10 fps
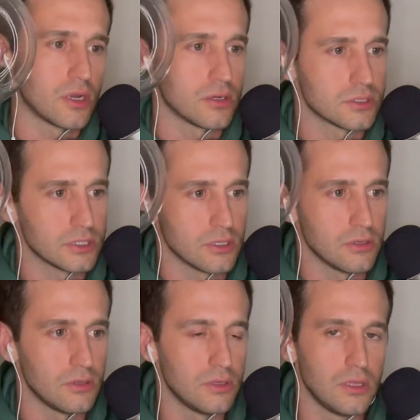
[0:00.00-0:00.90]
part
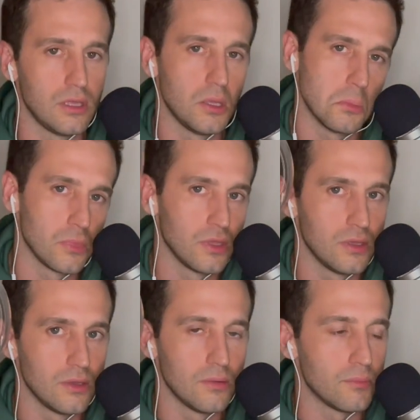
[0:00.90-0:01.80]
still.
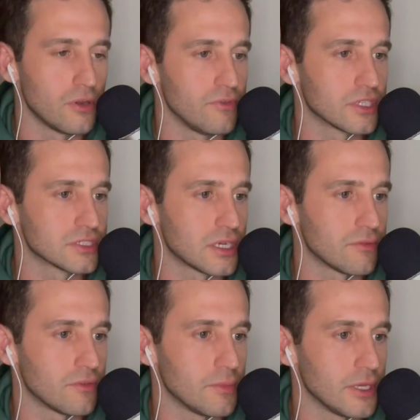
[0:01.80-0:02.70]
Perfect
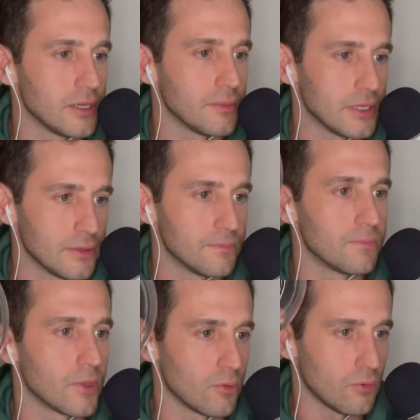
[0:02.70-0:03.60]
setup for me. I mean,
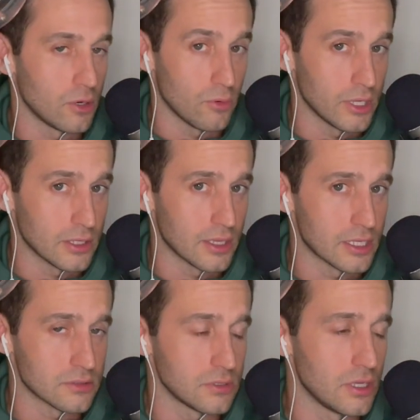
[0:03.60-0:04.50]
one wine
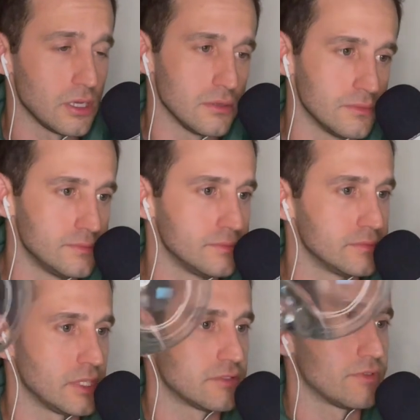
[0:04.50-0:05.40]
glass a day,
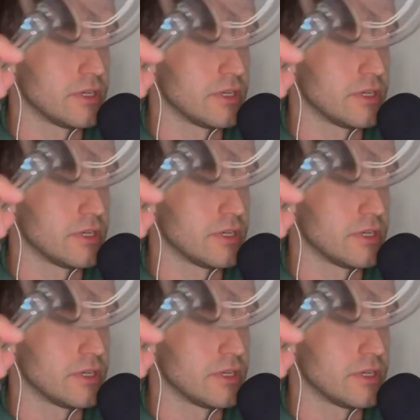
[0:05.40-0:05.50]
that's